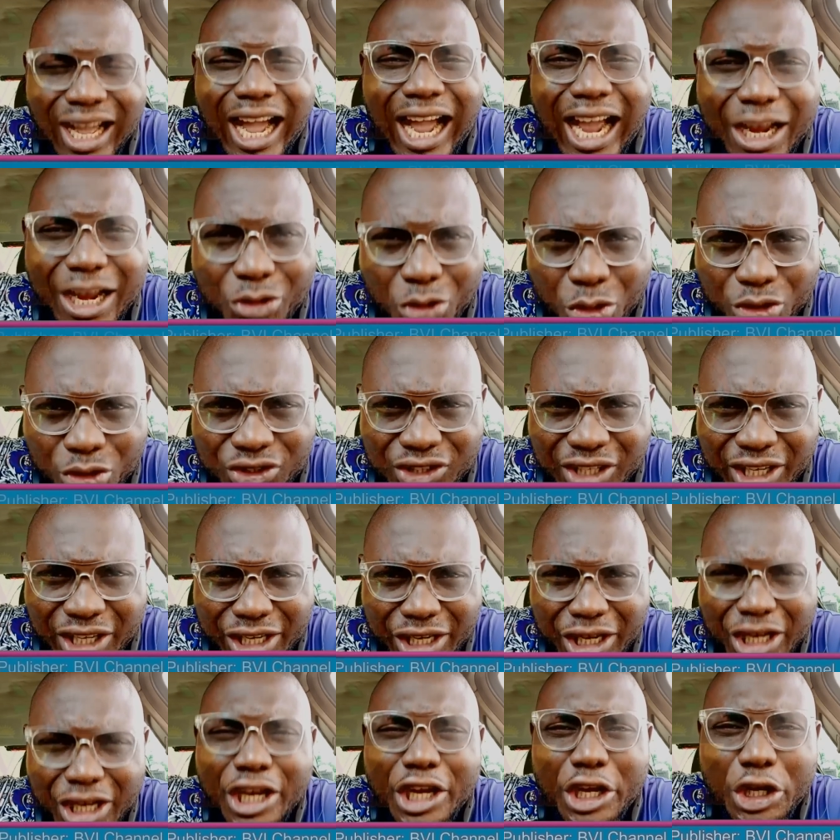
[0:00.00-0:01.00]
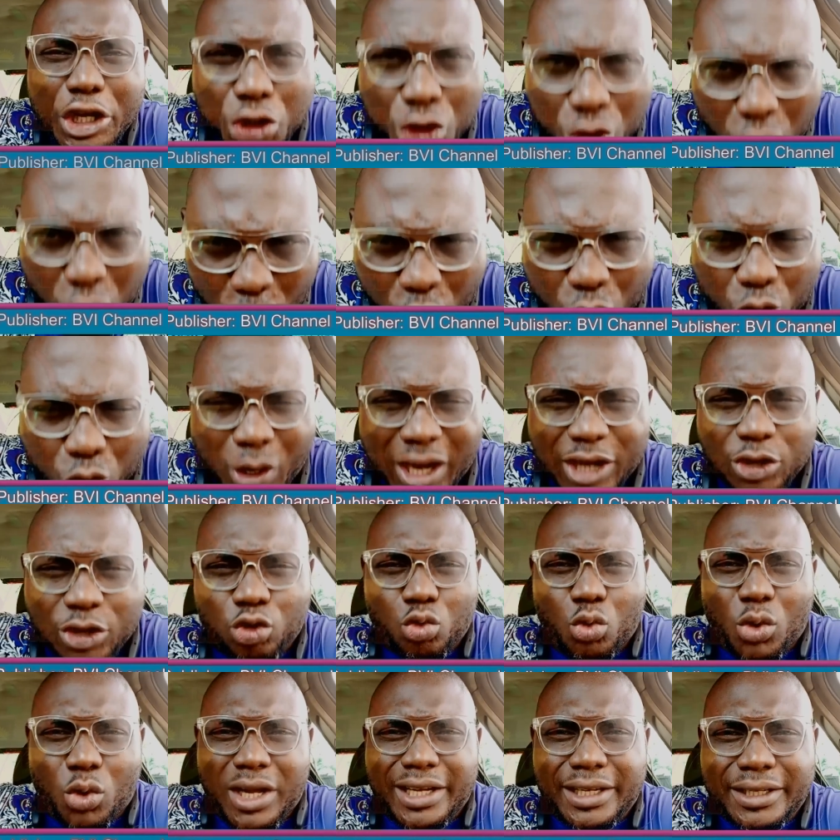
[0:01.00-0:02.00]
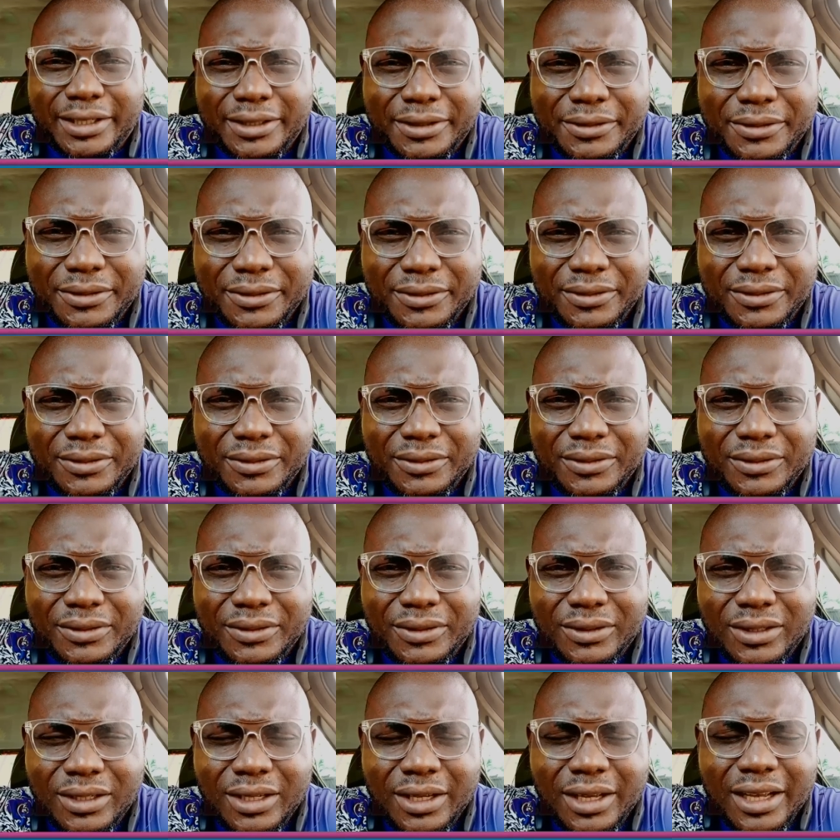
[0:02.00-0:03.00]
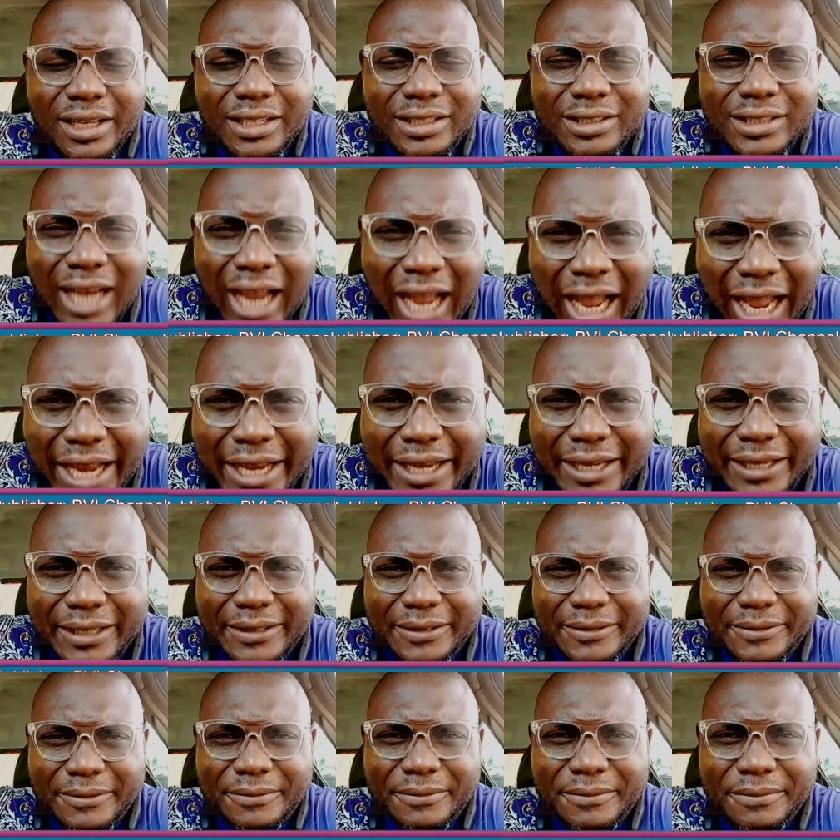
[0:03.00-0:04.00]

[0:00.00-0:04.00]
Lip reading: I know say it shock you as well. Chai!